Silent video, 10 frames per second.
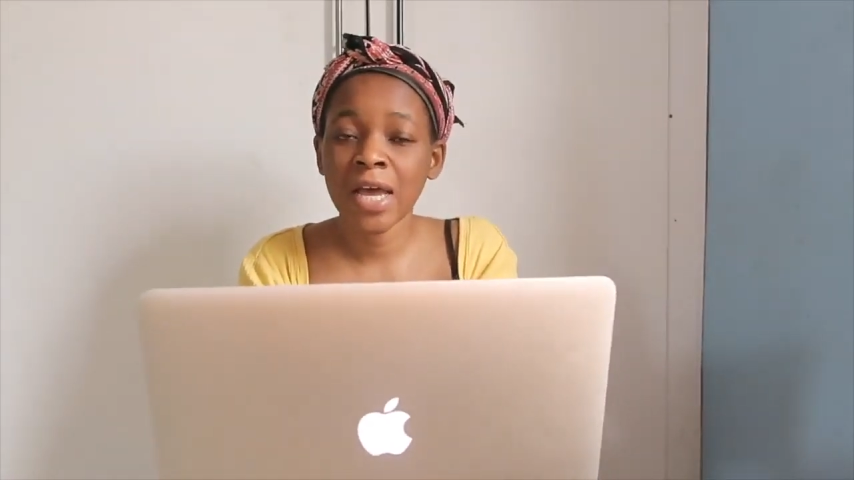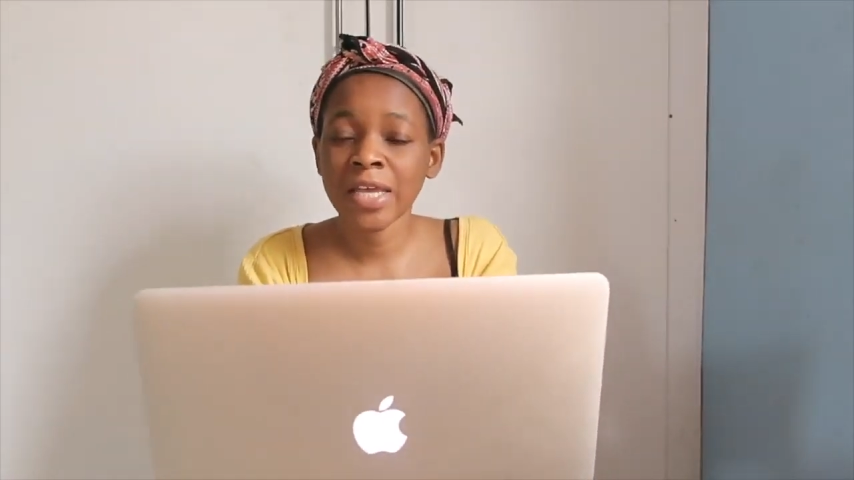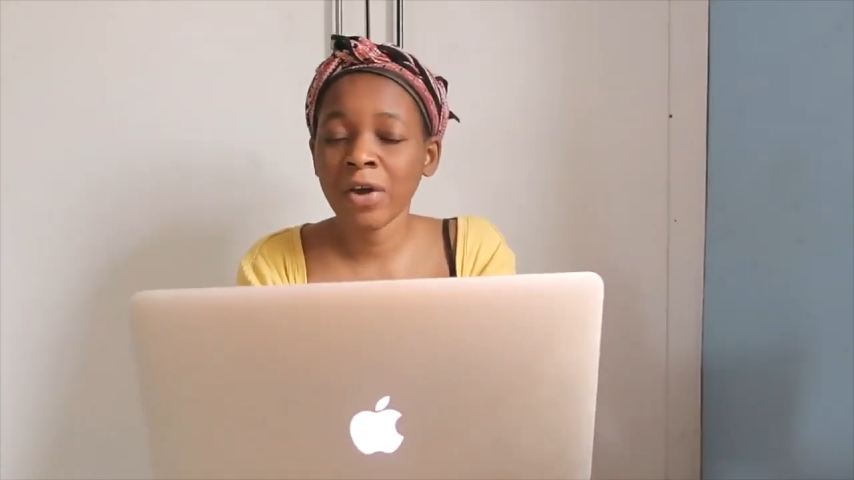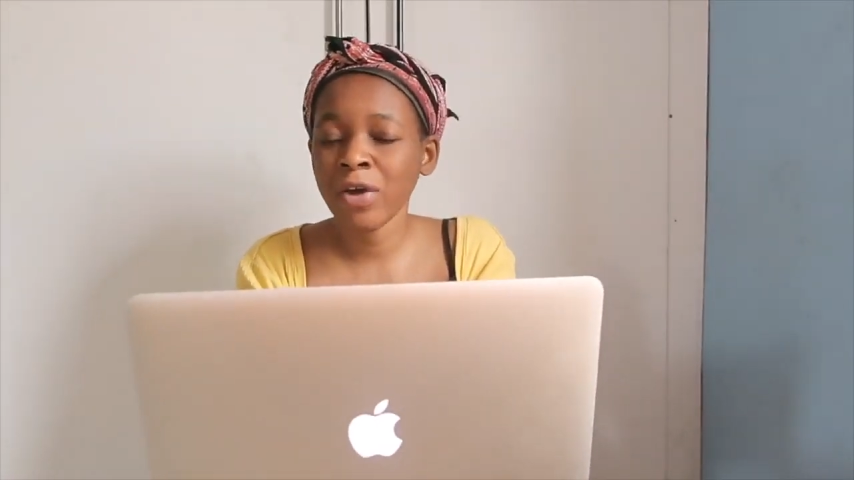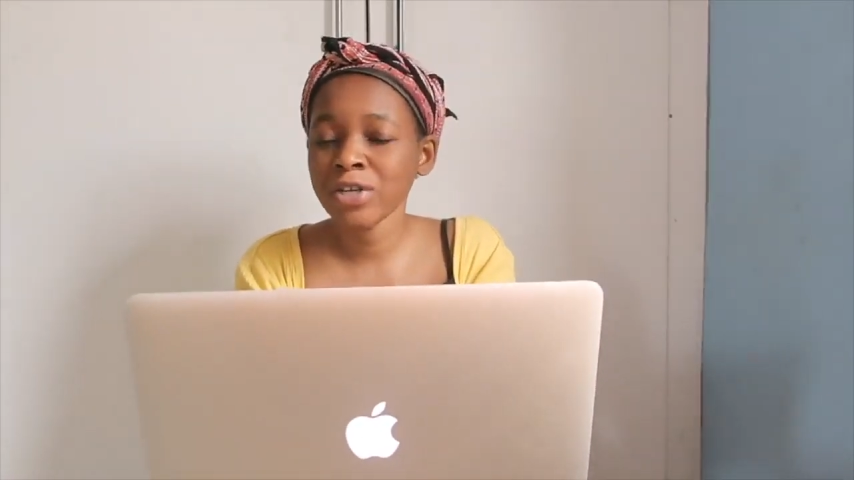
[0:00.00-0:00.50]

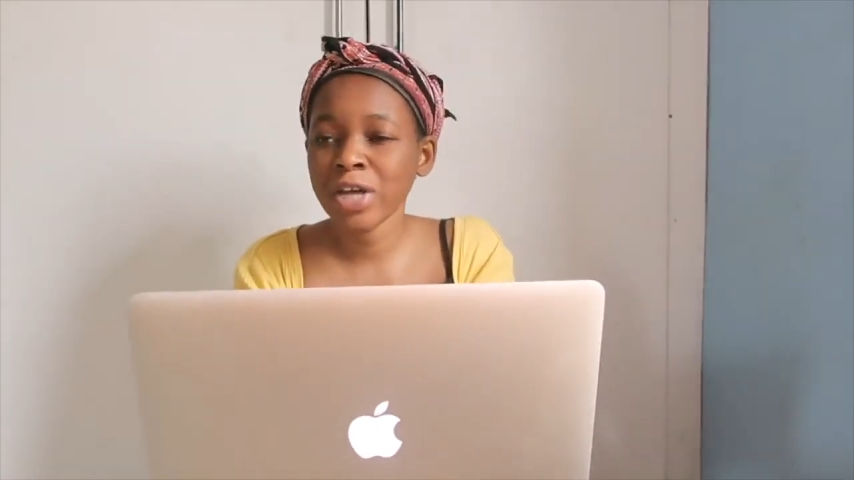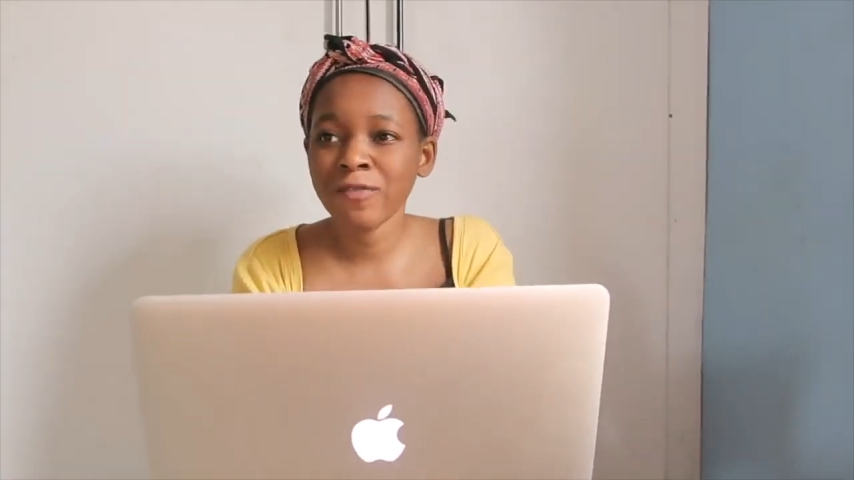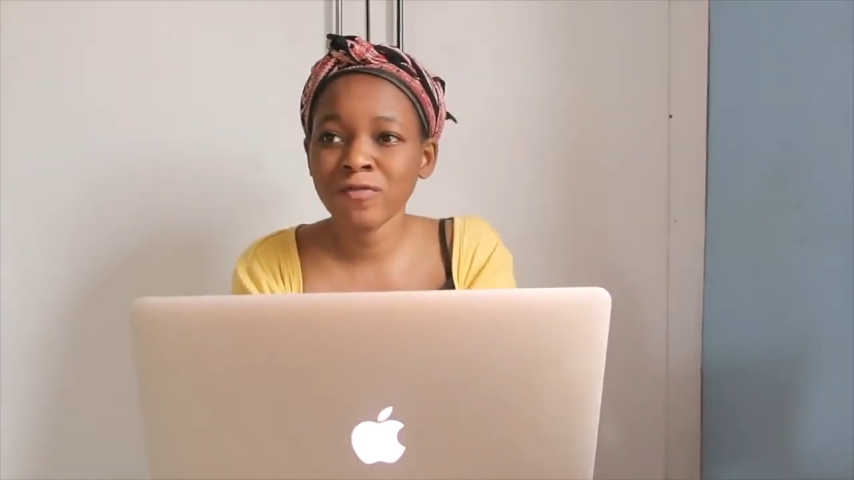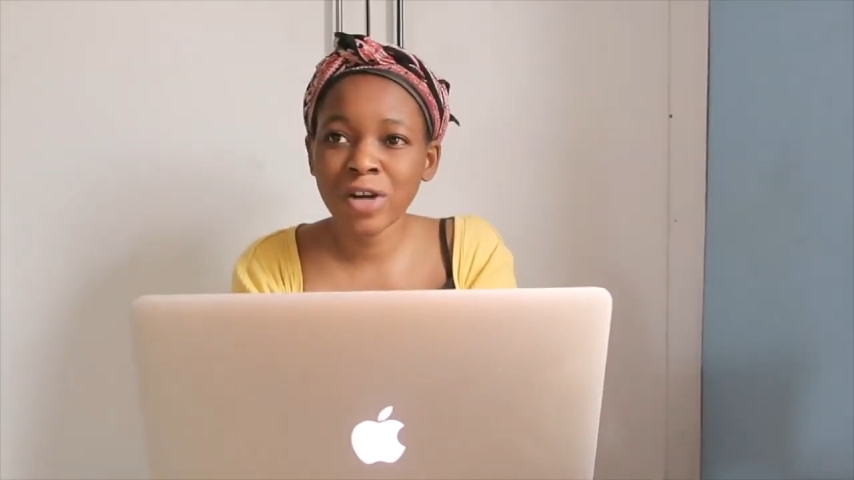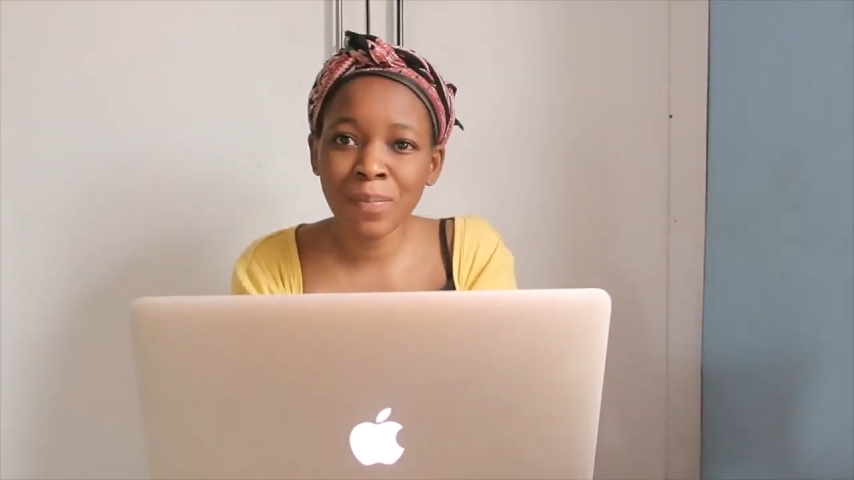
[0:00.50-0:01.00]
You're going to
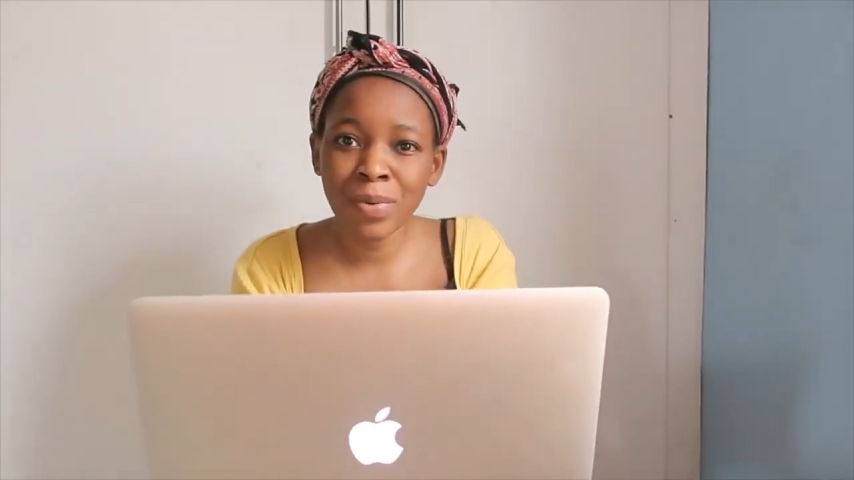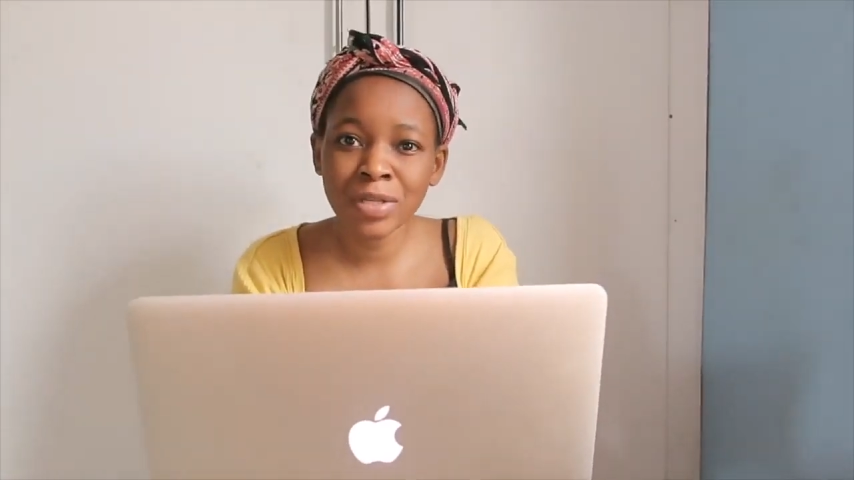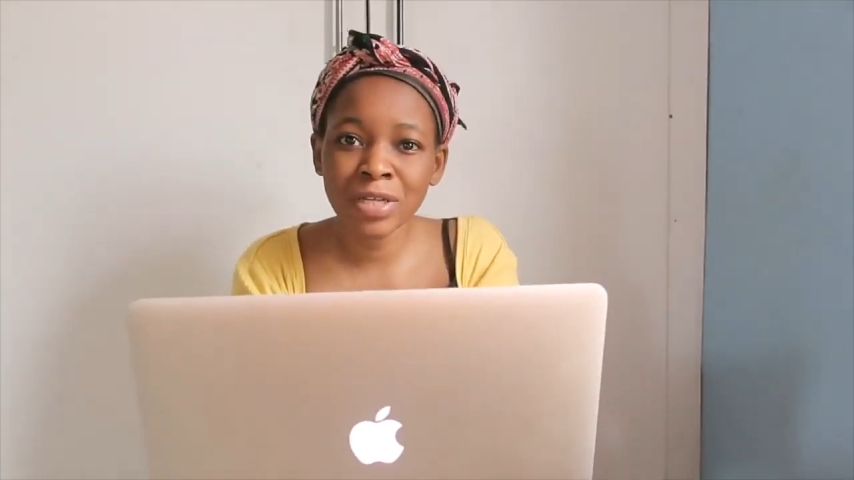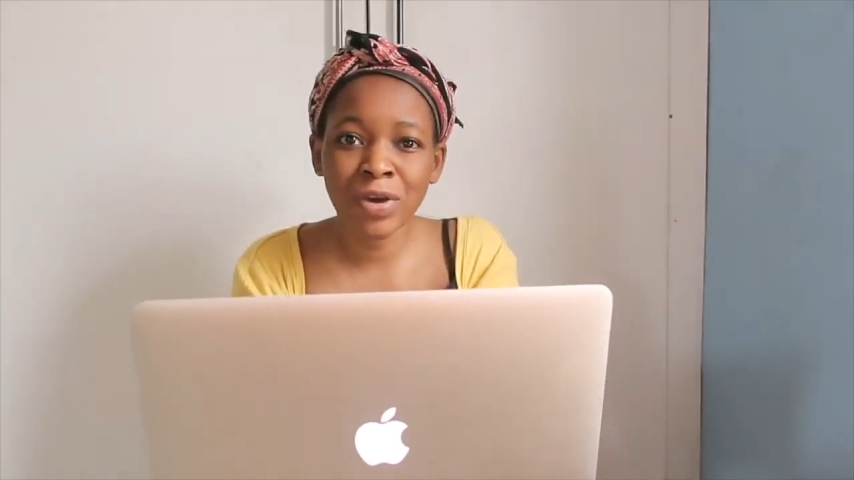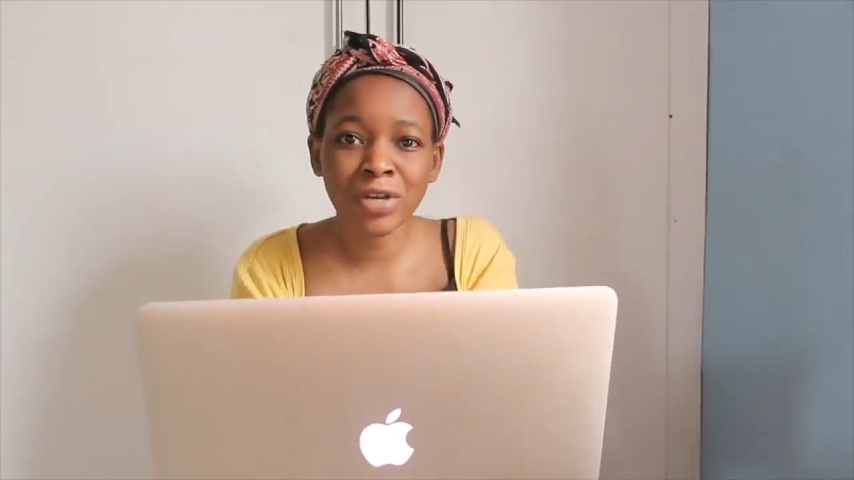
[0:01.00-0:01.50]
have
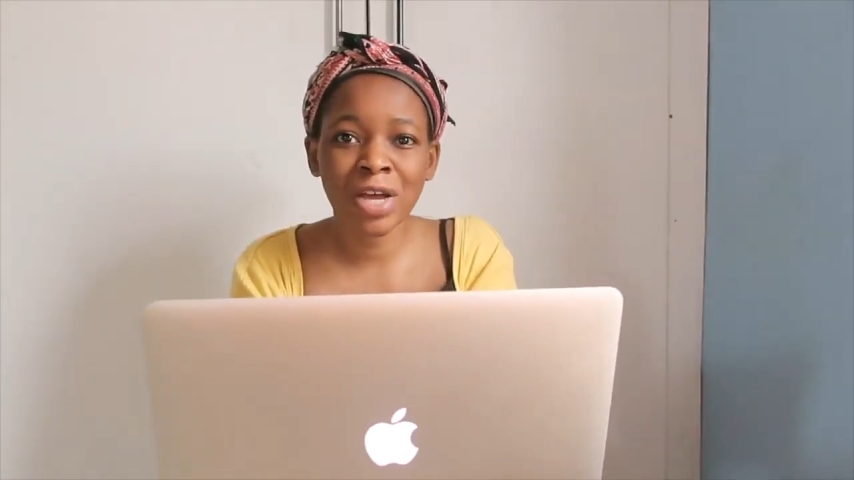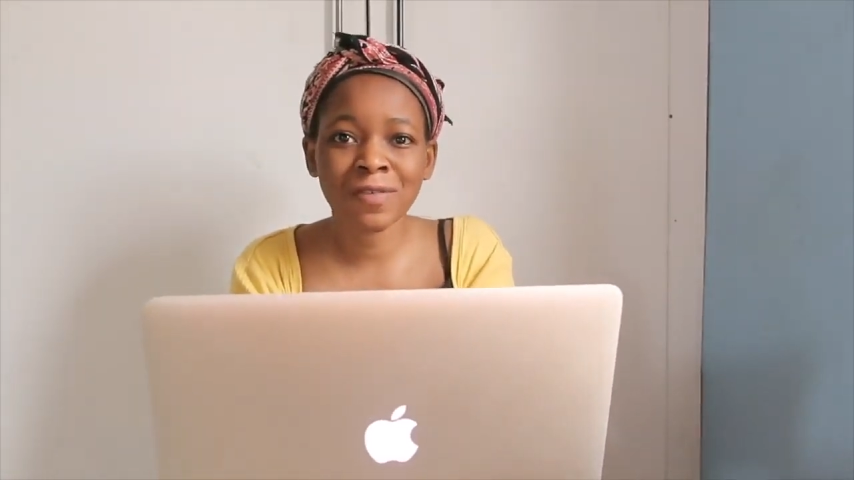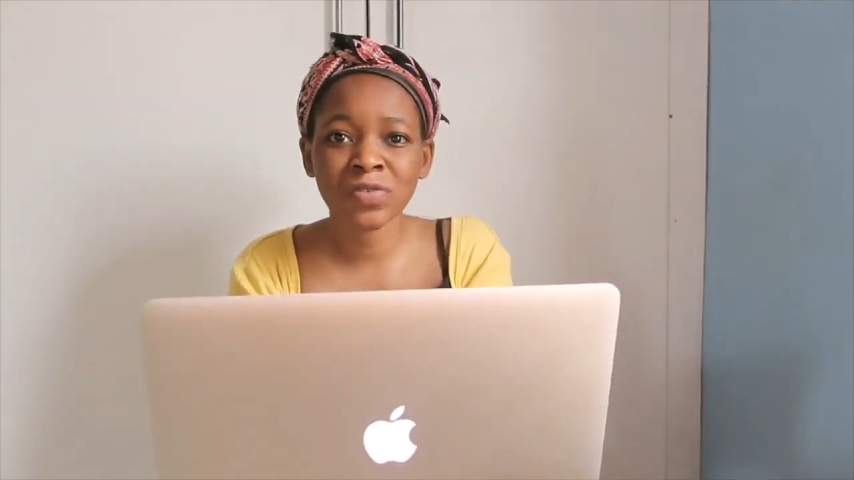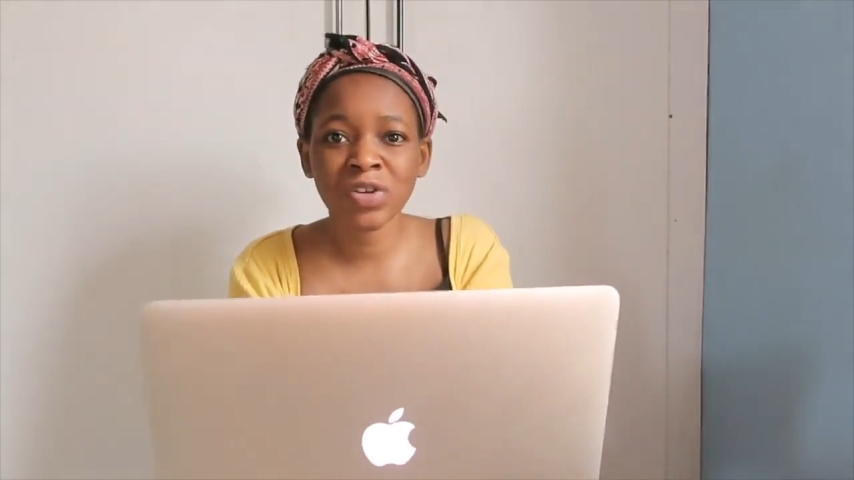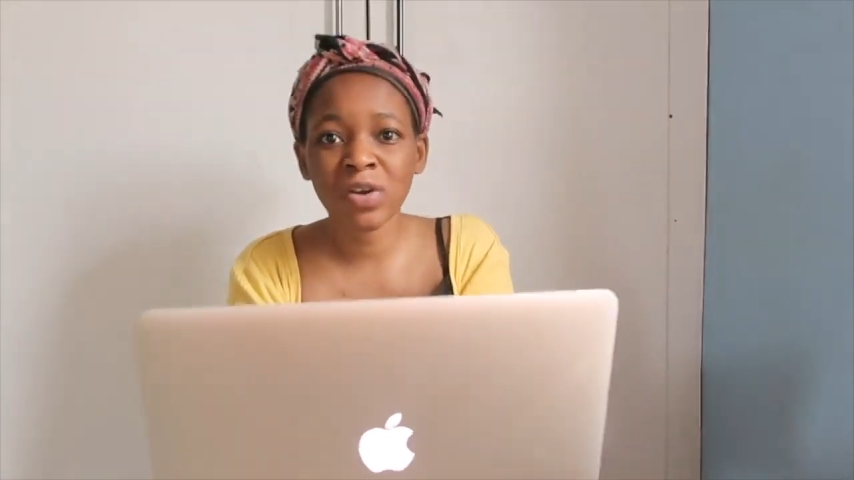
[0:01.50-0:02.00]
troubles, you're going to
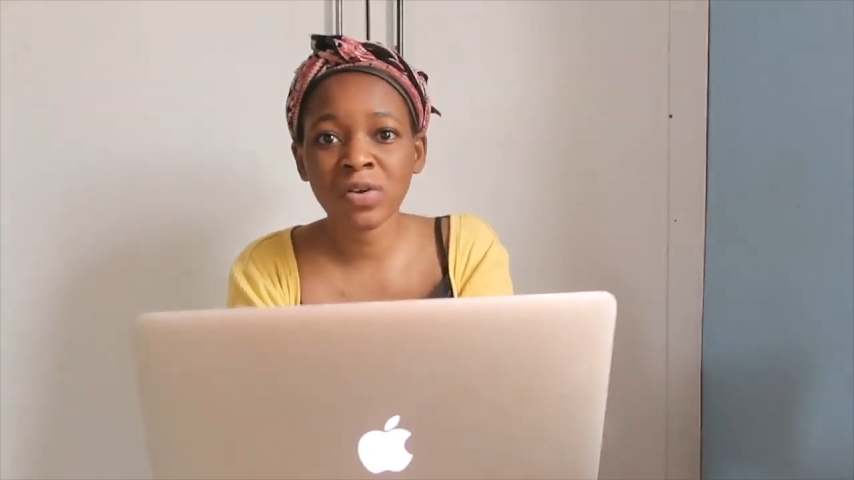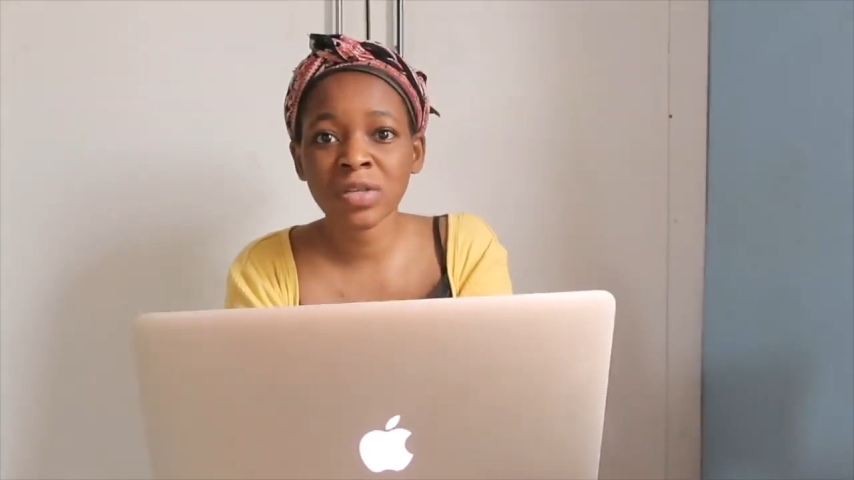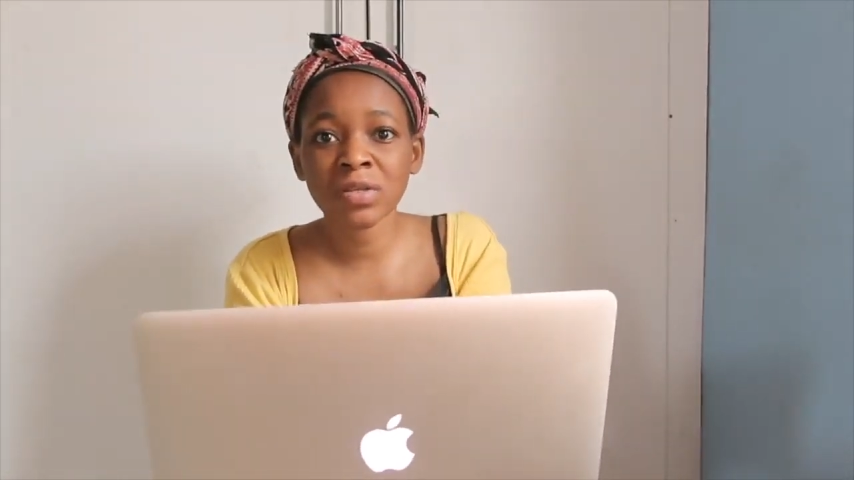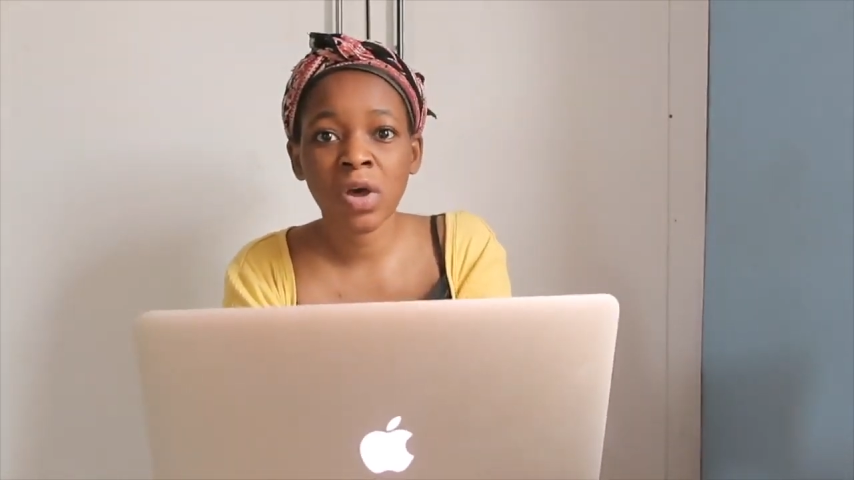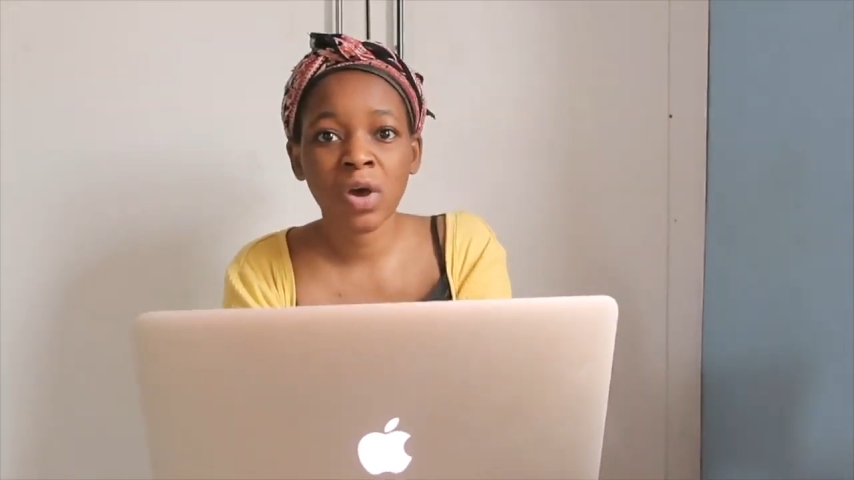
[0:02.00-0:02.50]
have
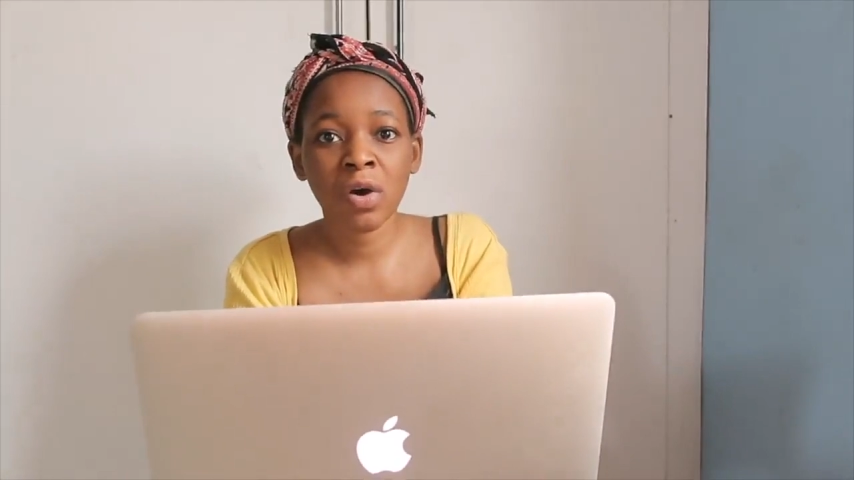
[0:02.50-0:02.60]
struggles,